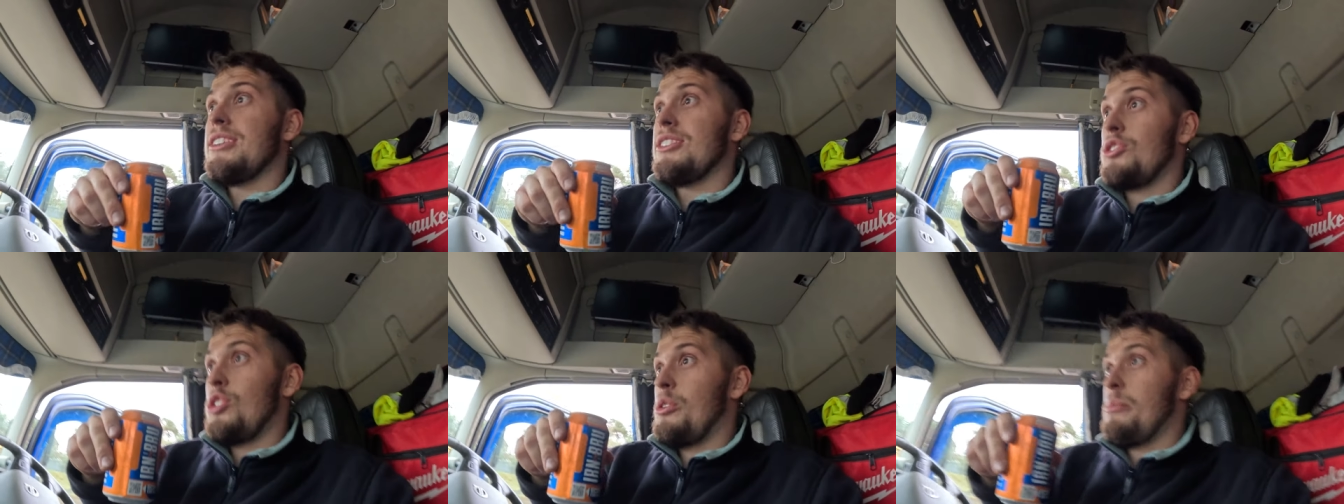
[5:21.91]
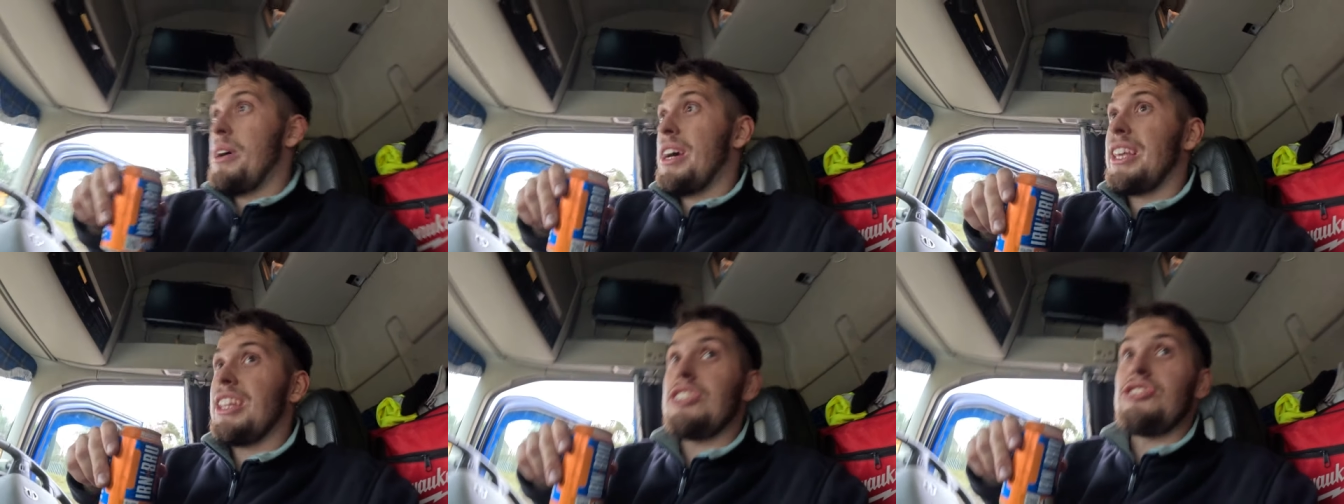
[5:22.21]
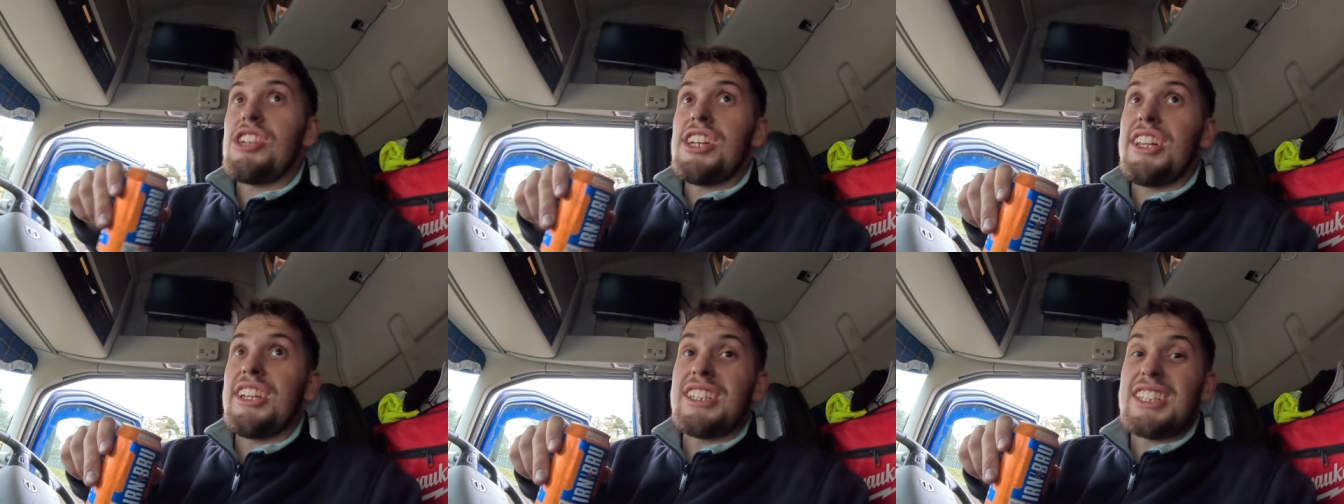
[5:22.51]
It's on the back of the
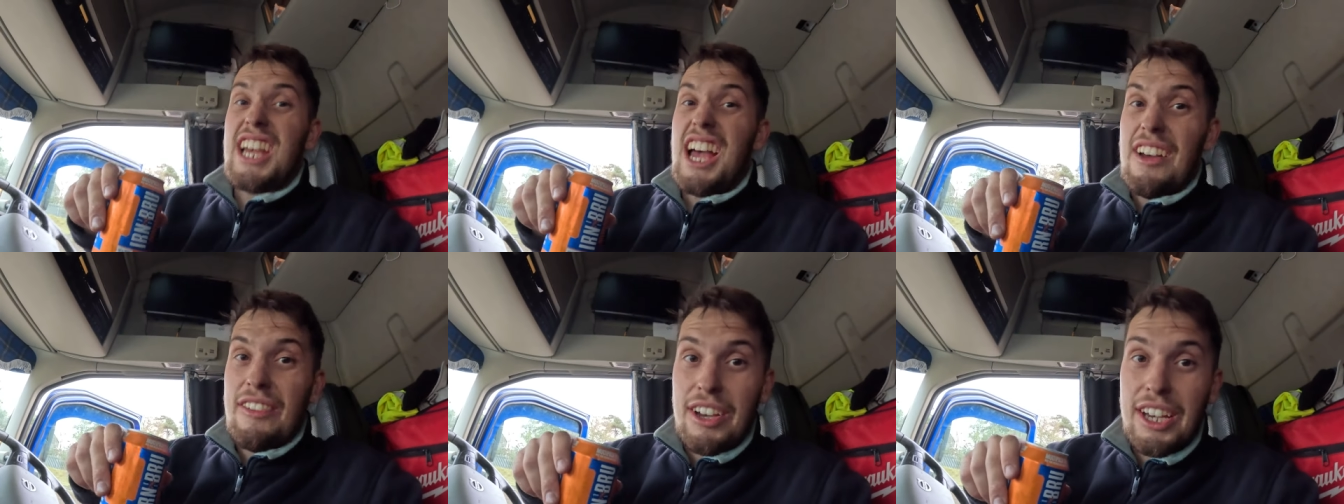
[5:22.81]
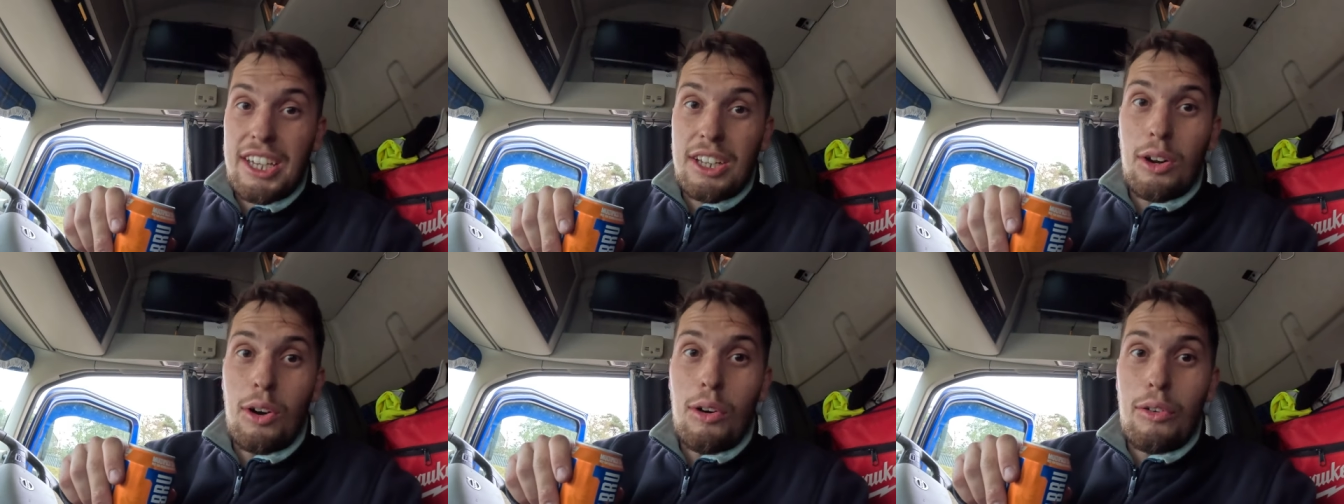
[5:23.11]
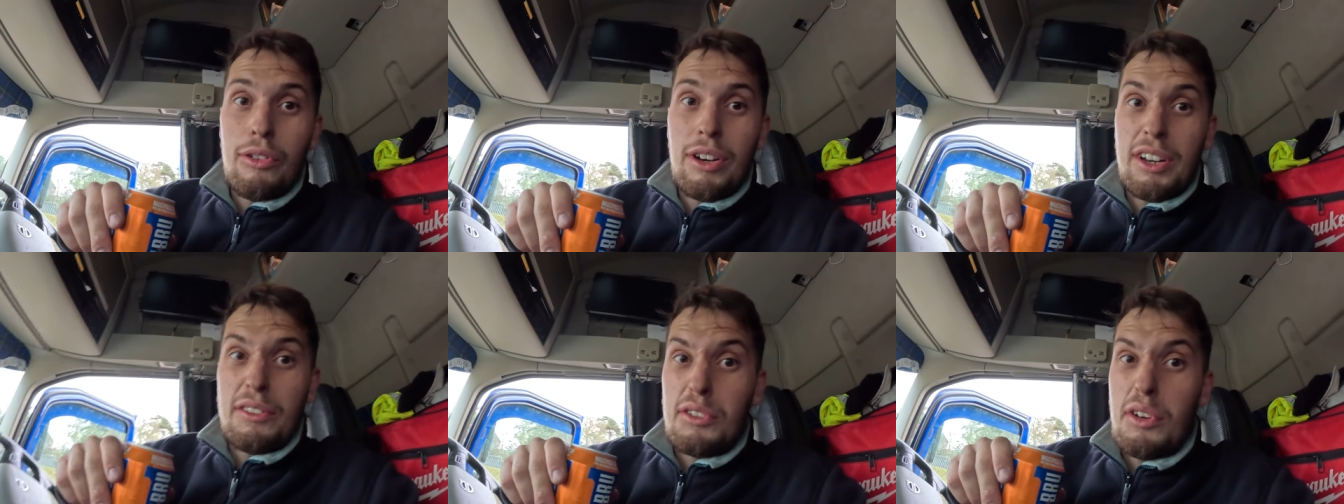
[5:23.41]
trailer, it's half hanging
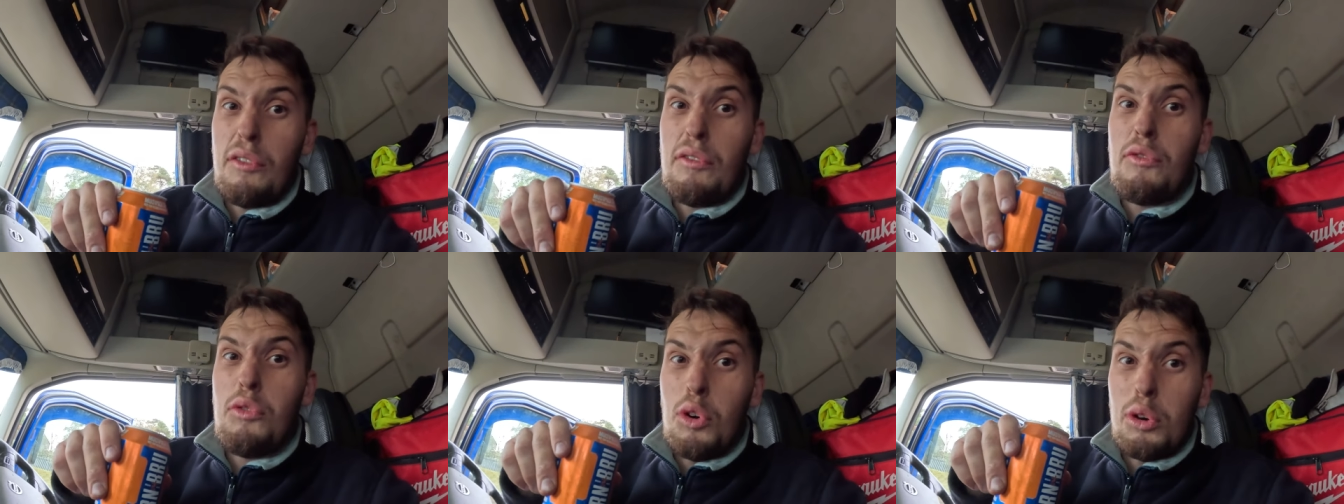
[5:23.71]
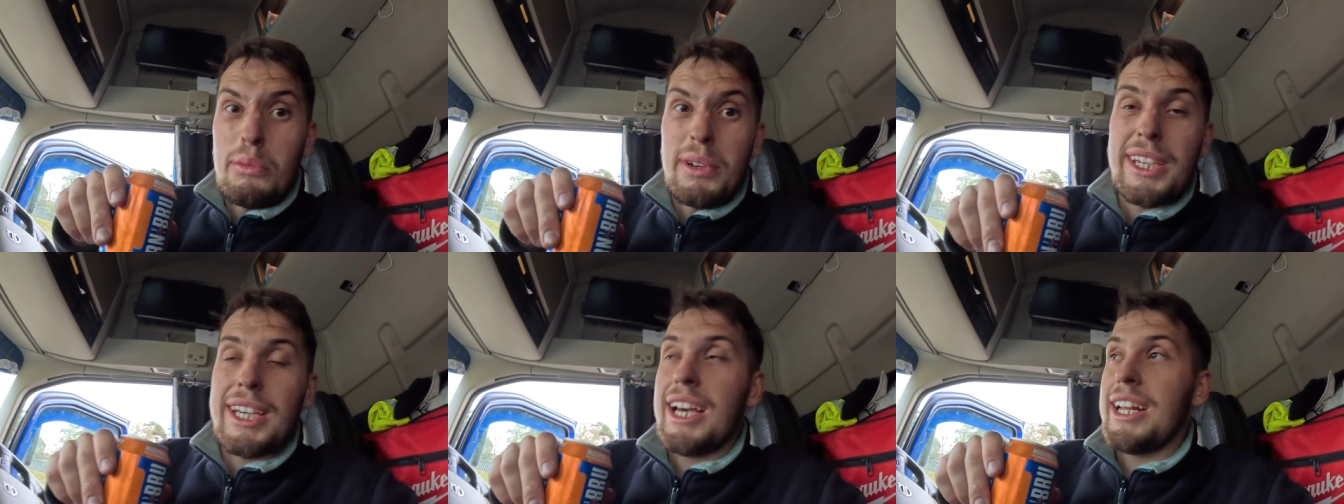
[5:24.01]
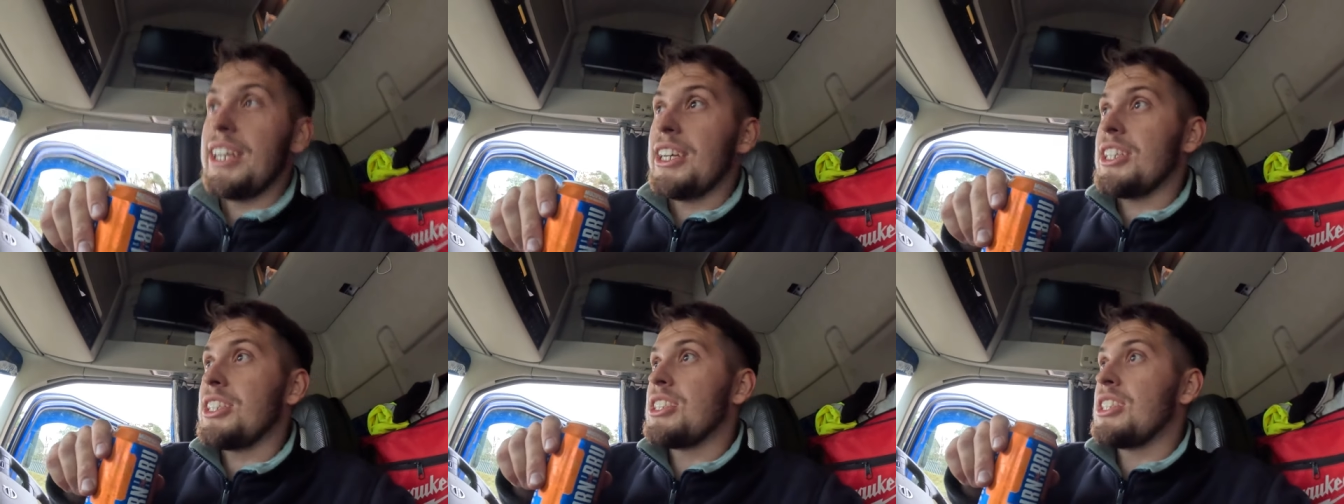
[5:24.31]
off, and I've got four
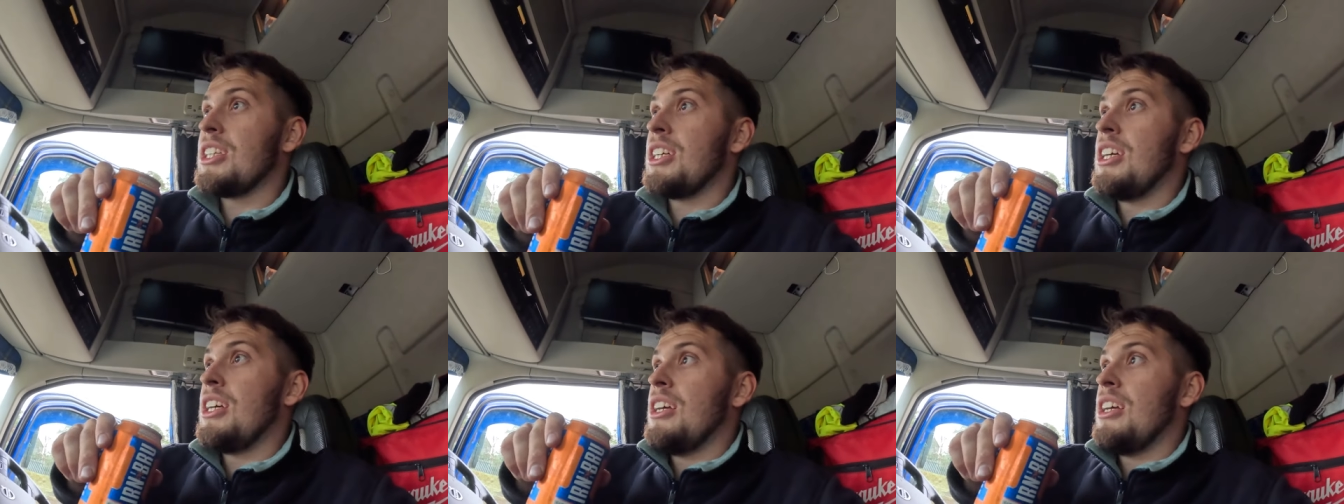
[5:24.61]
mechanics